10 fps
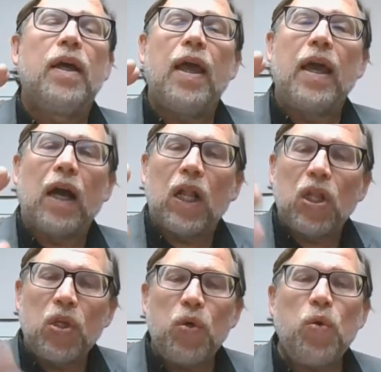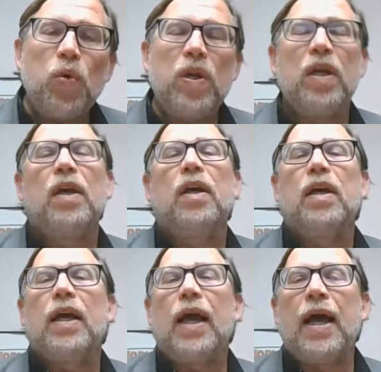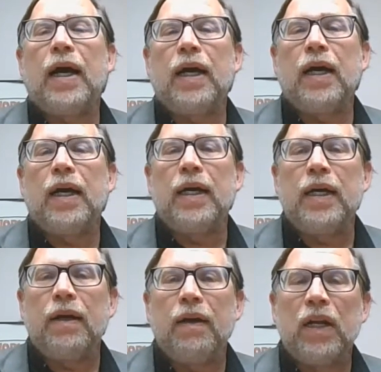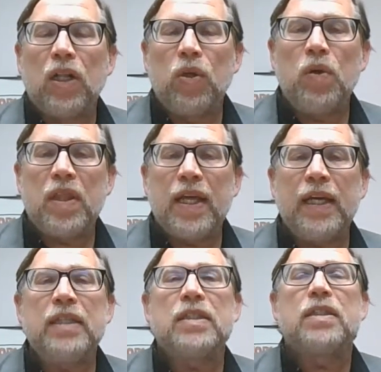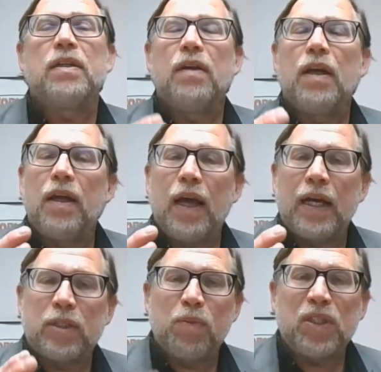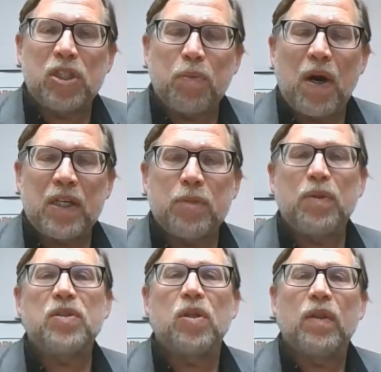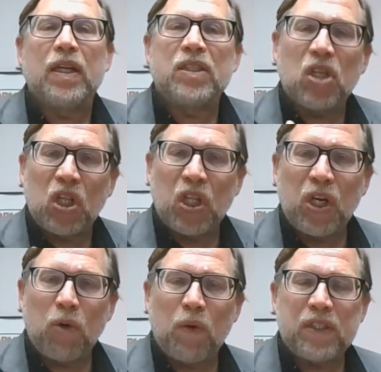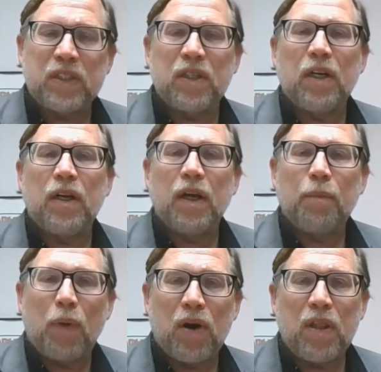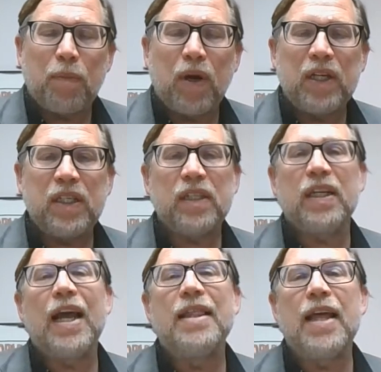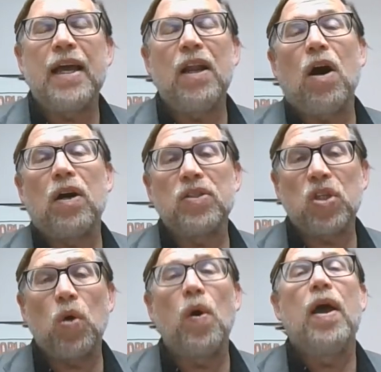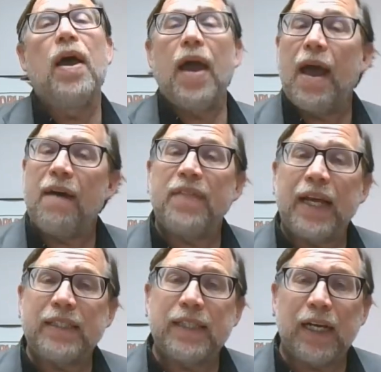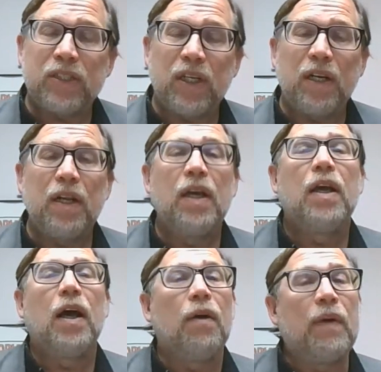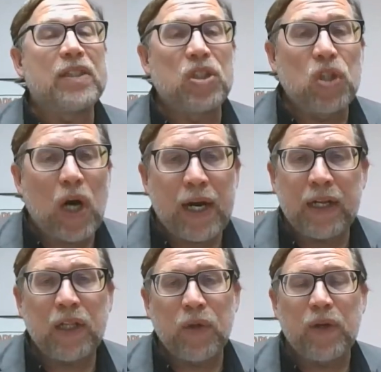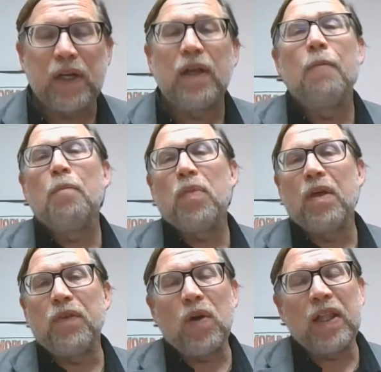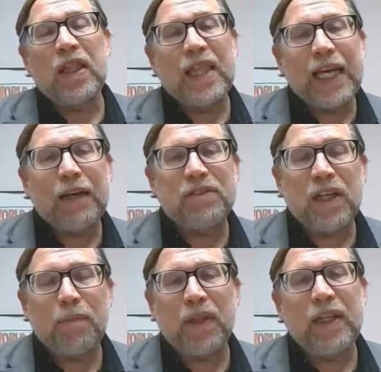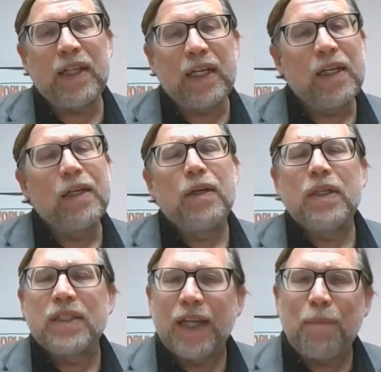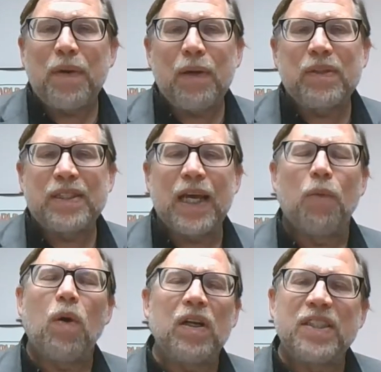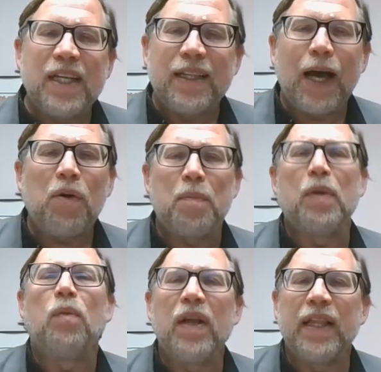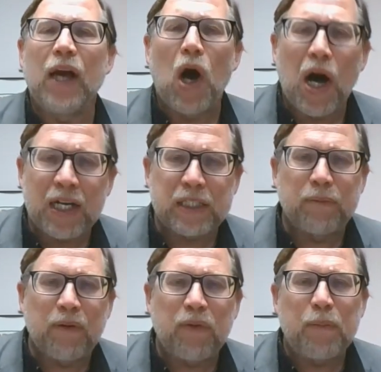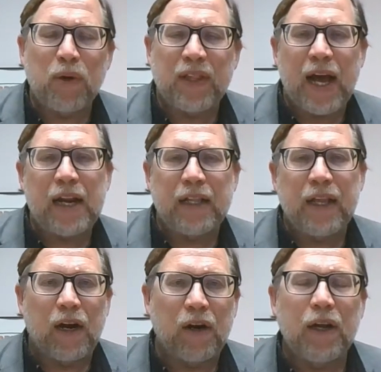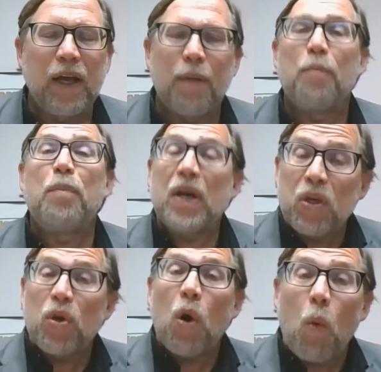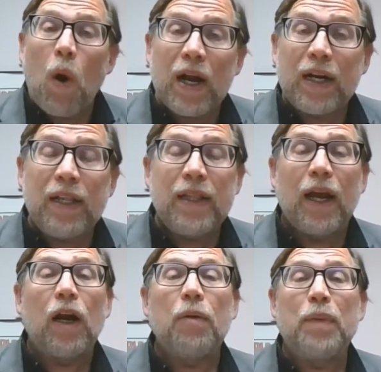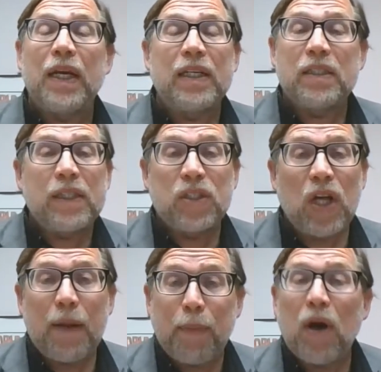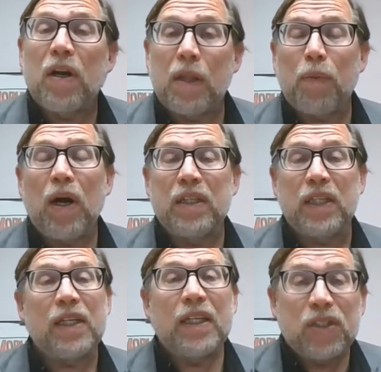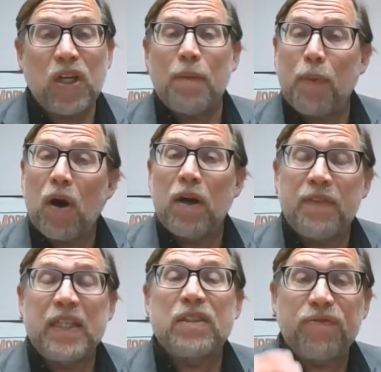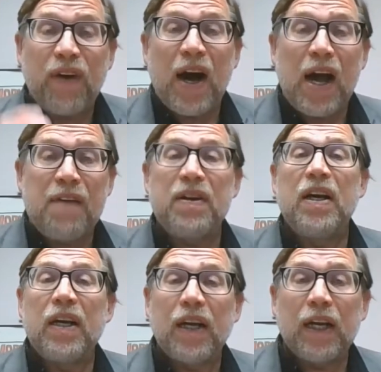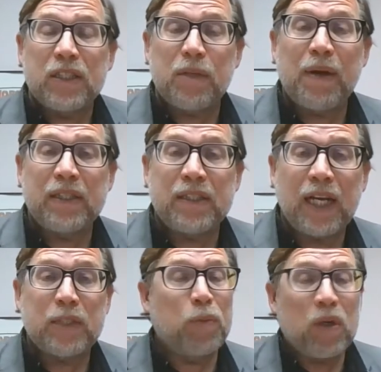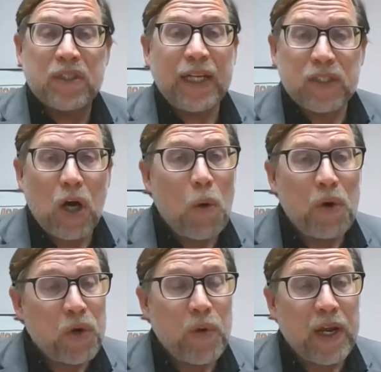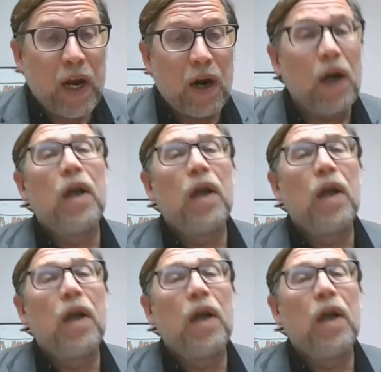include things as much as possible so that it's clear what's part of the project, and then also have that section what's not included. If you can think of something that somebody would say, well, gee, that would be really awesome if we put that in there, but you don't want it in there because it's not part of the project. It's not part of these 5 customized textbooks. That's all we're doing here.